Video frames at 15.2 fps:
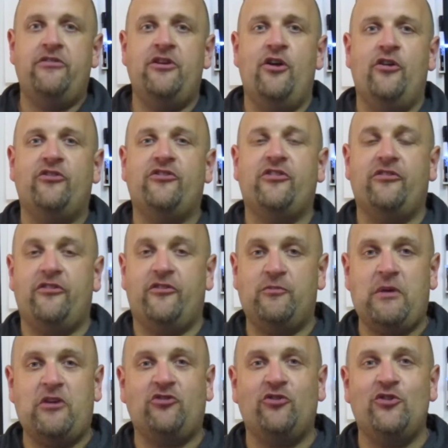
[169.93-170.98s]
you know, it's a
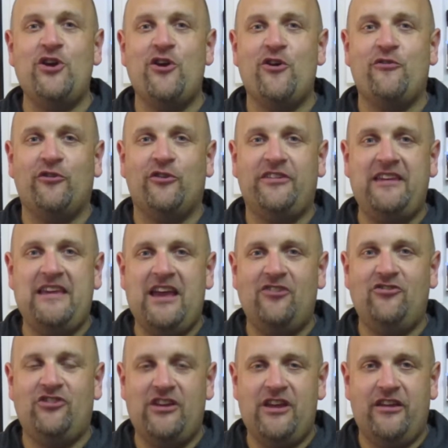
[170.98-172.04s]
special year for TNG.